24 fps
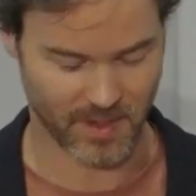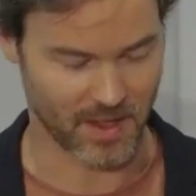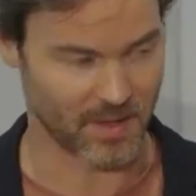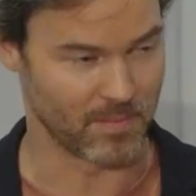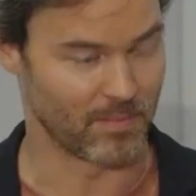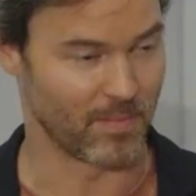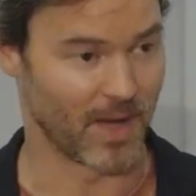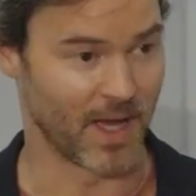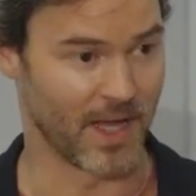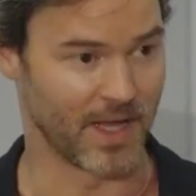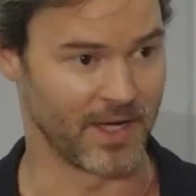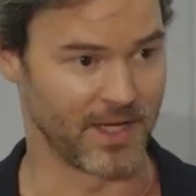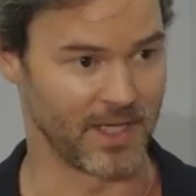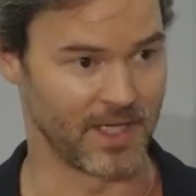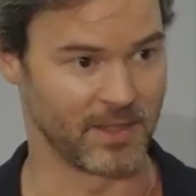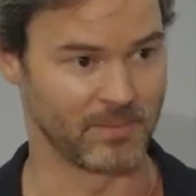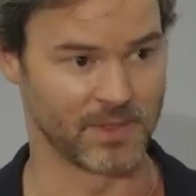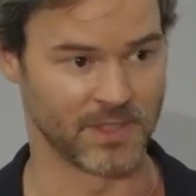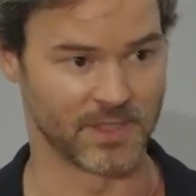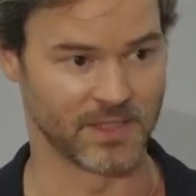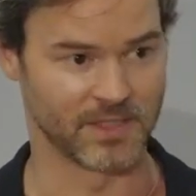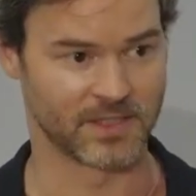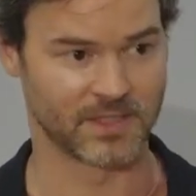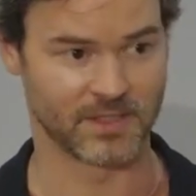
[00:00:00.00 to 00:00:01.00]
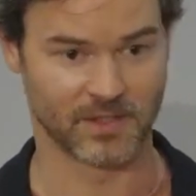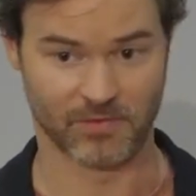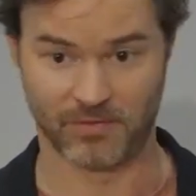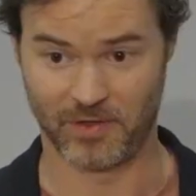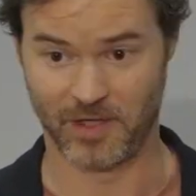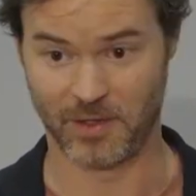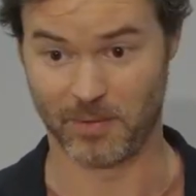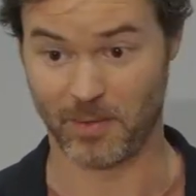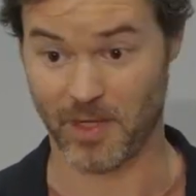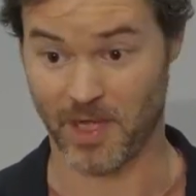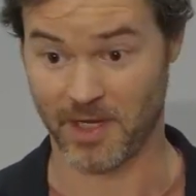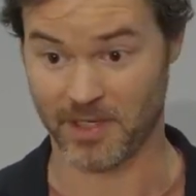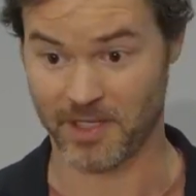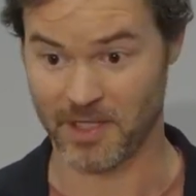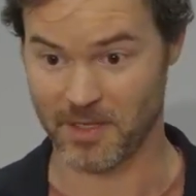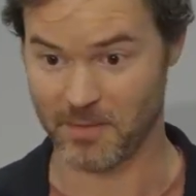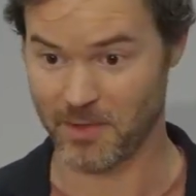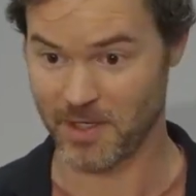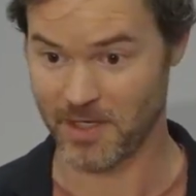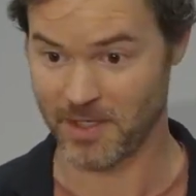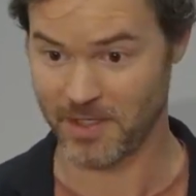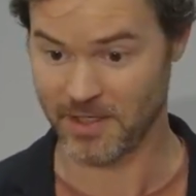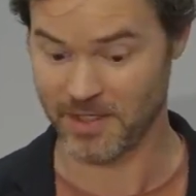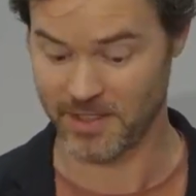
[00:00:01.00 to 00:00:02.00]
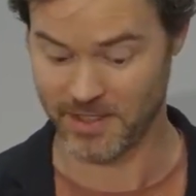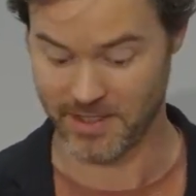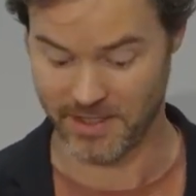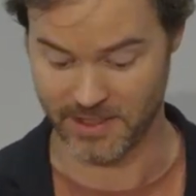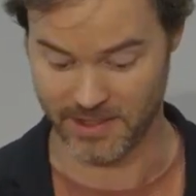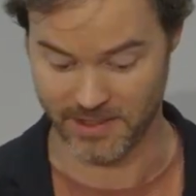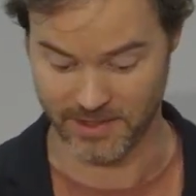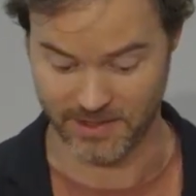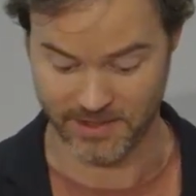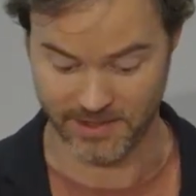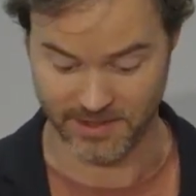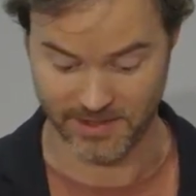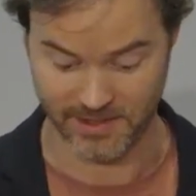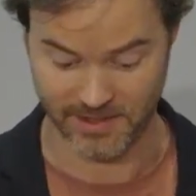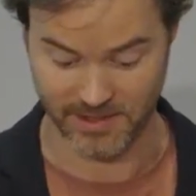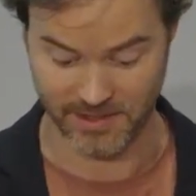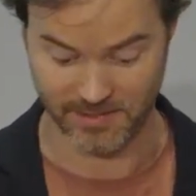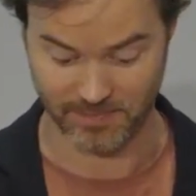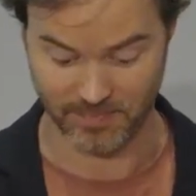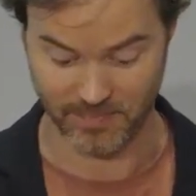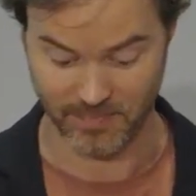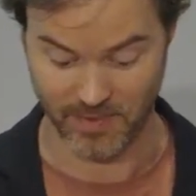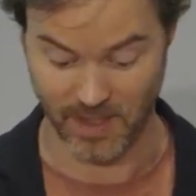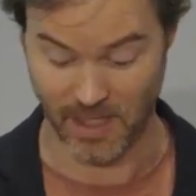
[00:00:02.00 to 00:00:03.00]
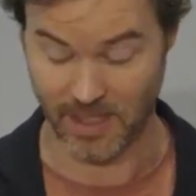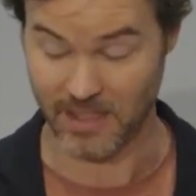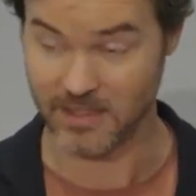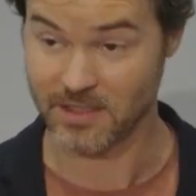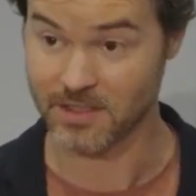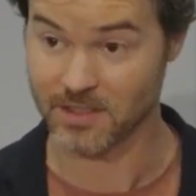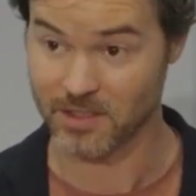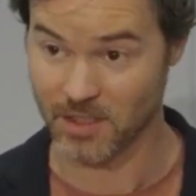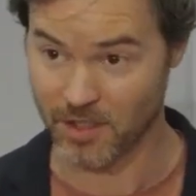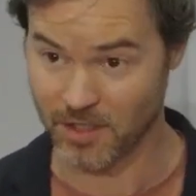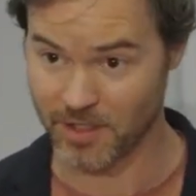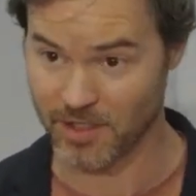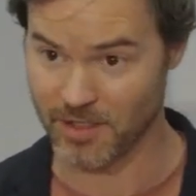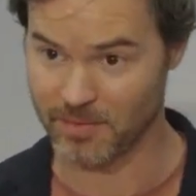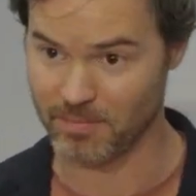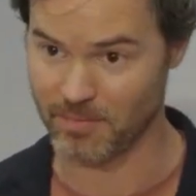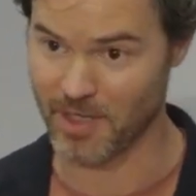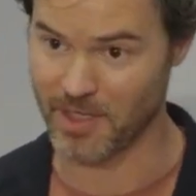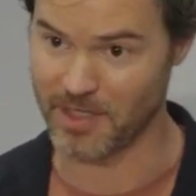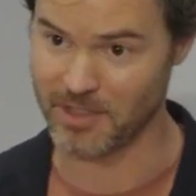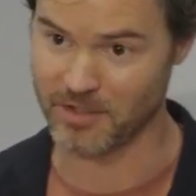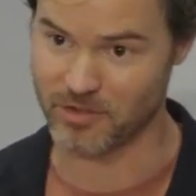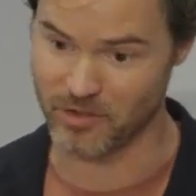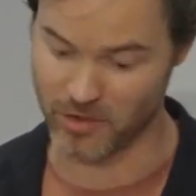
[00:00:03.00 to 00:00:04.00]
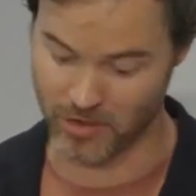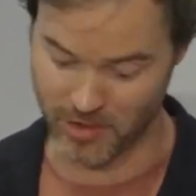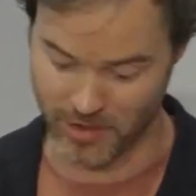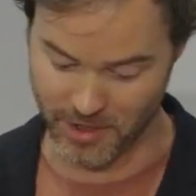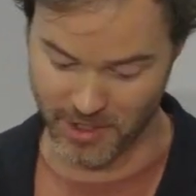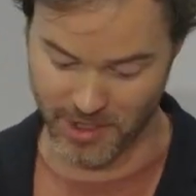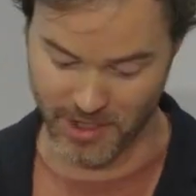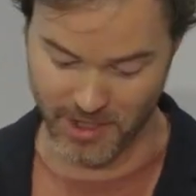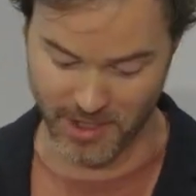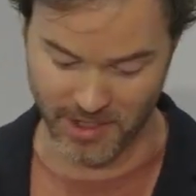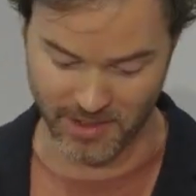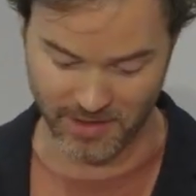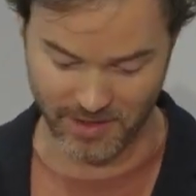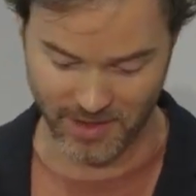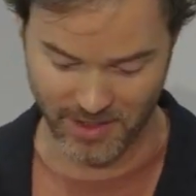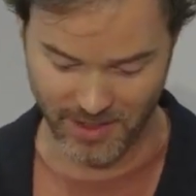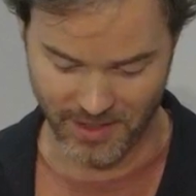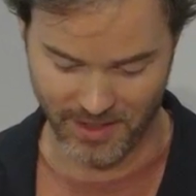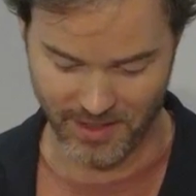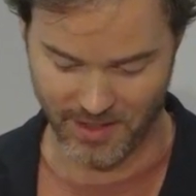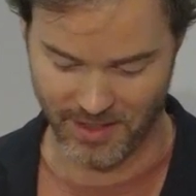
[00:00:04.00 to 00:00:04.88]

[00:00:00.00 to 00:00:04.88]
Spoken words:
my name is Philipp Rathgeber, and I started my journey